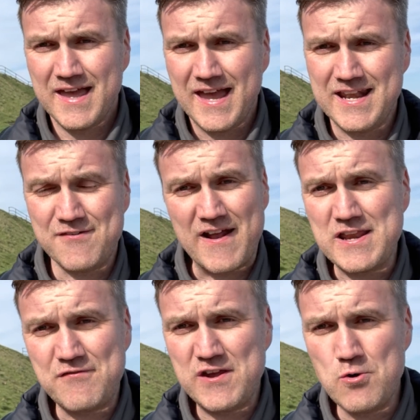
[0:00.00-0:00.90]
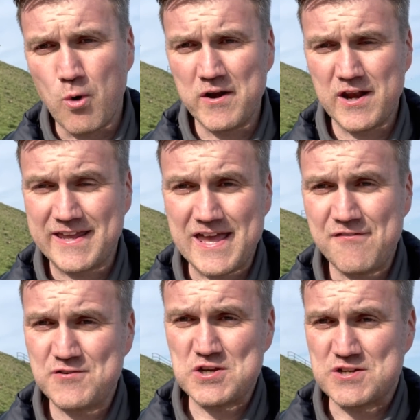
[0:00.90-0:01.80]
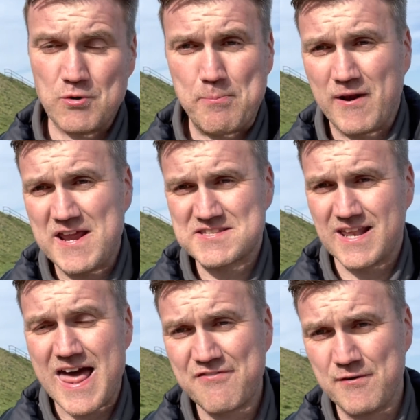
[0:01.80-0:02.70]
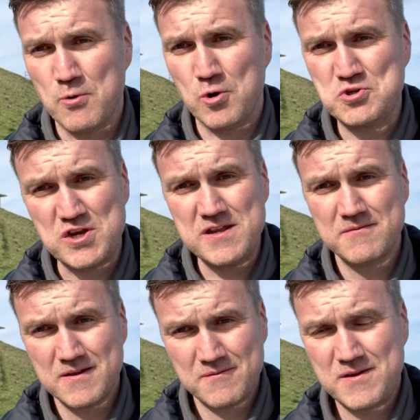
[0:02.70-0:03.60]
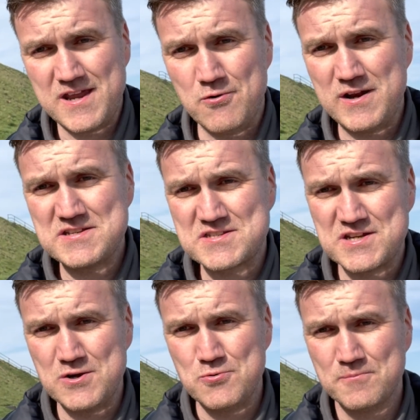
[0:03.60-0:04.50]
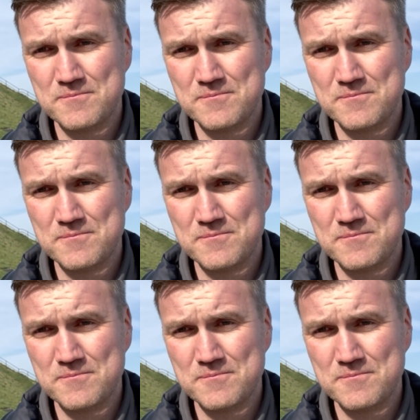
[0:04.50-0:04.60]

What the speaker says: And if any of you want a GIF just to replace the laugh emoji, here it is too.